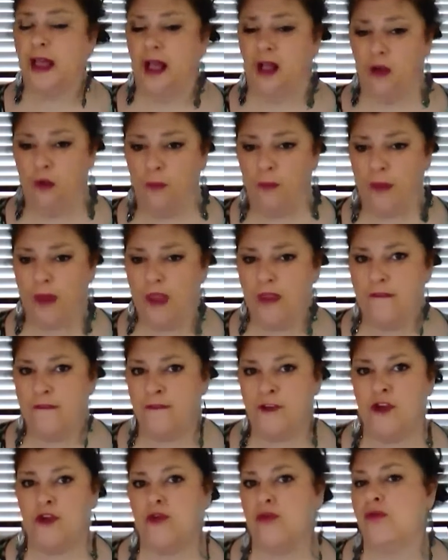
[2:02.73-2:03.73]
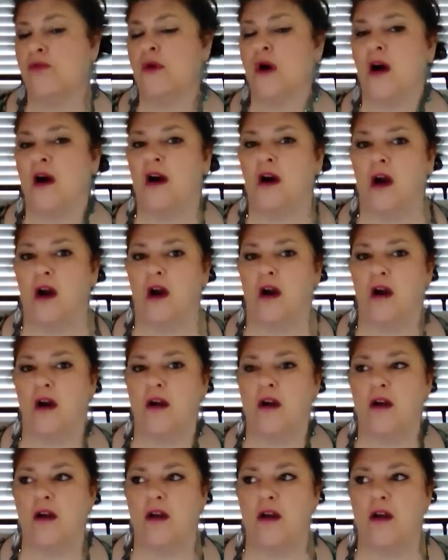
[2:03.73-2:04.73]
help if you
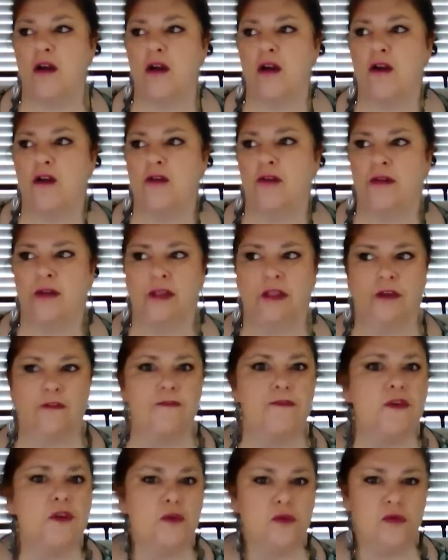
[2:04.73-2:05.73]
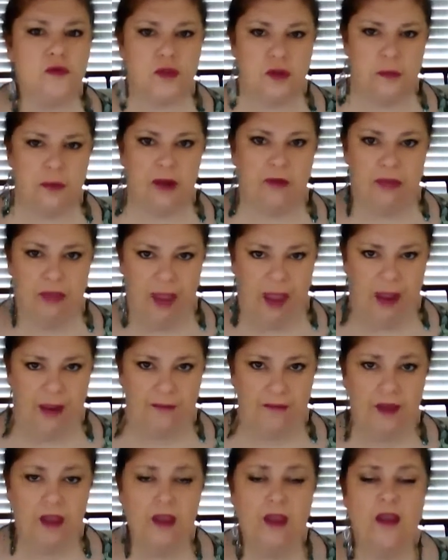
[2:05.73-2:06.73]
are confused about
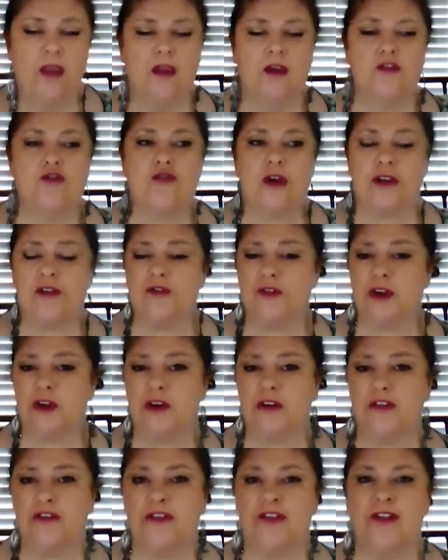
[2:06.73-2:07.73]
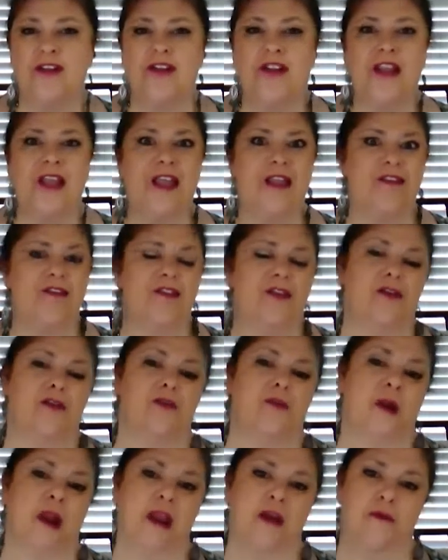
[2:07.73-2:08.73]
that. Dress rehearsal is a
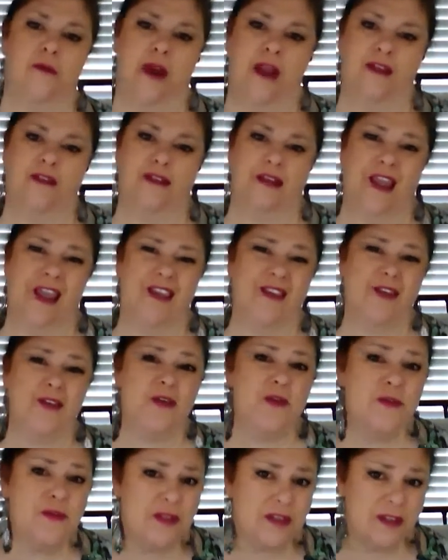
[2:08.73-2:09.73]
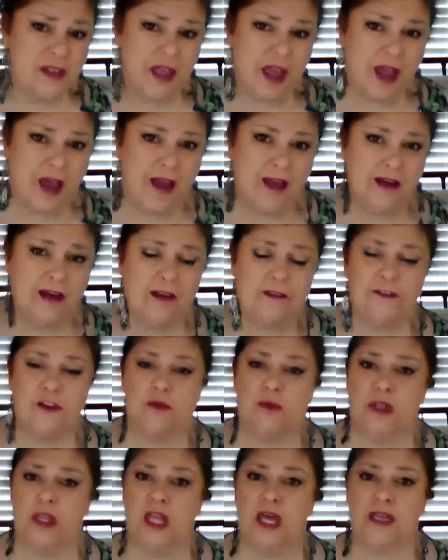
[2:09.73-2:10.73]
great way to get used to that if
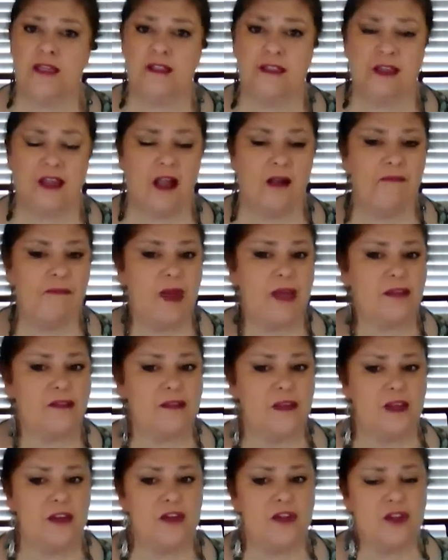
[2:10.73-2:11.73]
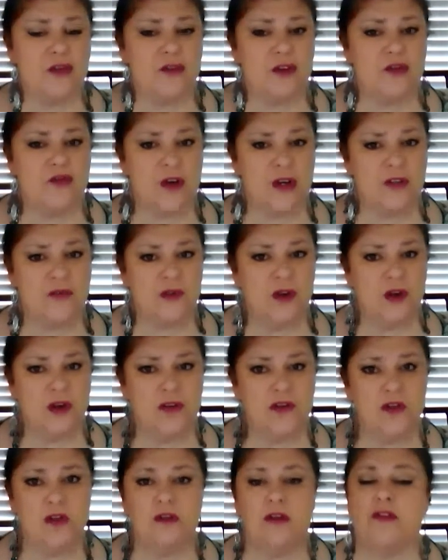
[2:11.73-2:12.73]
you would like to come backstage during dress
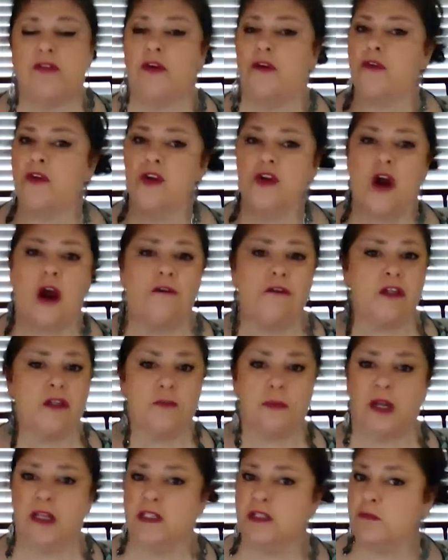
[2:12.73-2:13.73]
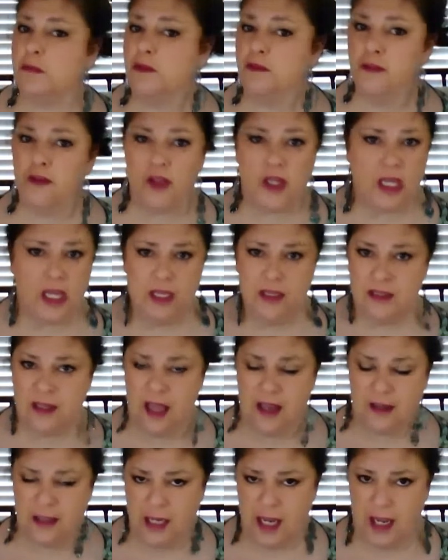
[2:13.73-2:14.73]
rehearsal, although you're not responsible for the kids
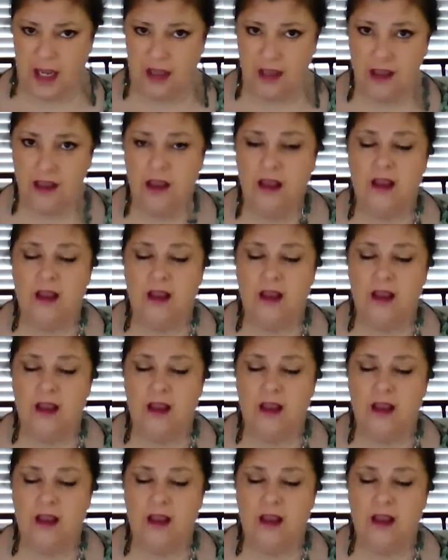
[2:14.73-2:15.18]
that day.